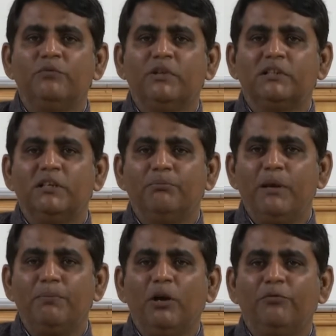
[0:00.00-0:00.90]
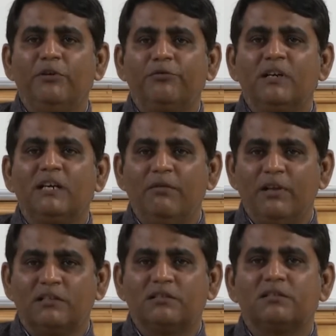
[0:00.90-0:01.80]
with people of different
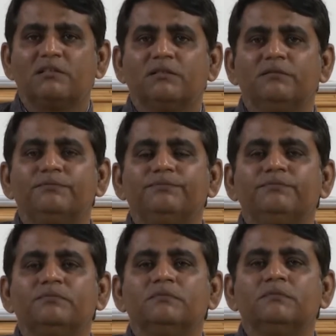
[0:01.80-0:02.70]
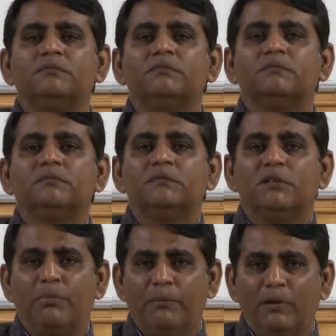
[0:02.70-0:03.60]
levels,
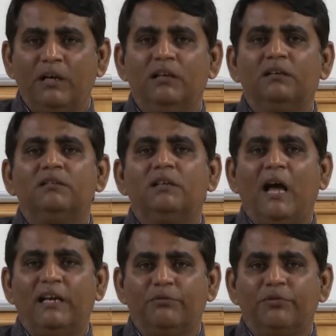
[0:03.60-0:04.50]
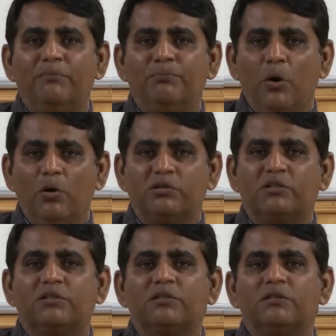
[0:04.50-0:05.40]
people at different
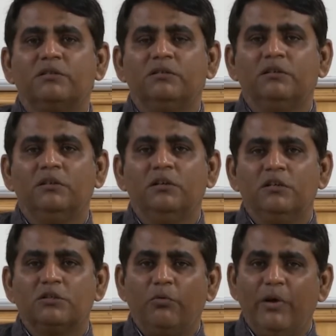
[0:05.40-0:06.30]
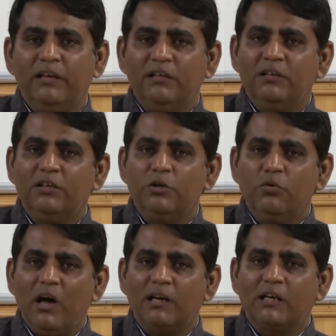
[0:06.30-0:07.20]
posts, so when you
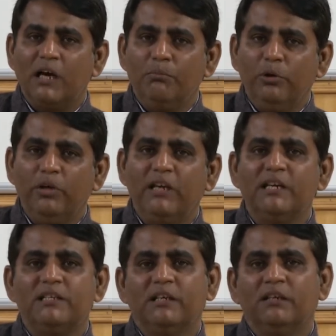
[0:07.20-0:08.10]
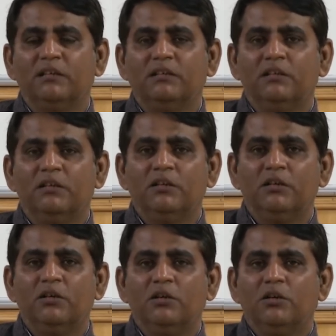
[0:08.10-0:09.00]
are communicating
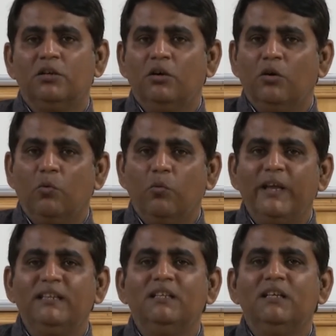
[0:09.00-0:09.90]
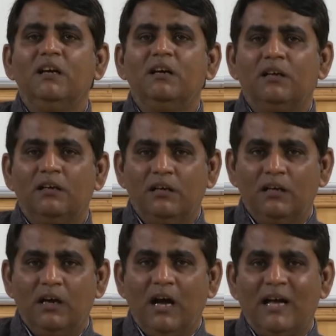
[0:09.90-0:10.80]
with
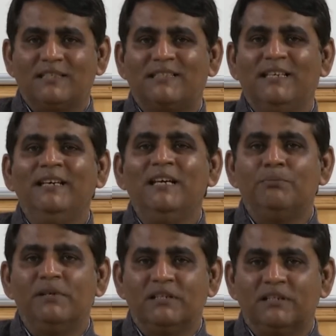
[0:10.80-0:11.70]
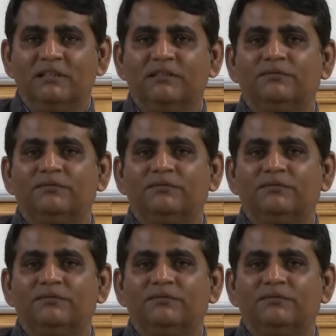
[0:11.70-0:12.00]
a senior person,